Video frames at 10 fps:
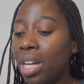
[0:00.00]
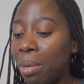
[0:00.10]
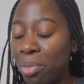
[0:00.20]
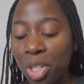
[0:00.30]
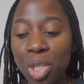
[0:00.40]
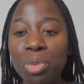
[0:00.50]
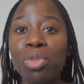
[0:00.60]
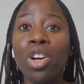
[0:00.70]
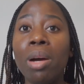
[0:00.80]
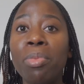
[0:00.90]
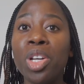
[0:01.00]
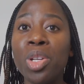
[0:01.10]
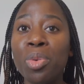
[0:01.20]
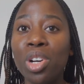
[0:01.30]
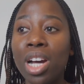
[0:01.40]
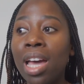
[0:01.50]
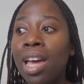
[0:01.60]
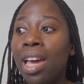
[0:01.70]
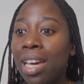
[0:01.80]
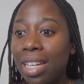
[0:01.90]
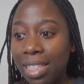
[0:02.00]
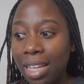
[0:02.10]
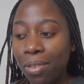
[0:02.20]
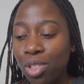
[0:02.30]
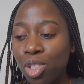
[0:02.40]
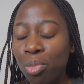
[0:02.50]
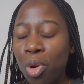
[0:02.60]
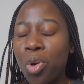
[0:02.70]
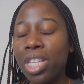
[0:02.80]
I'm going to going to work a day after tomorrow.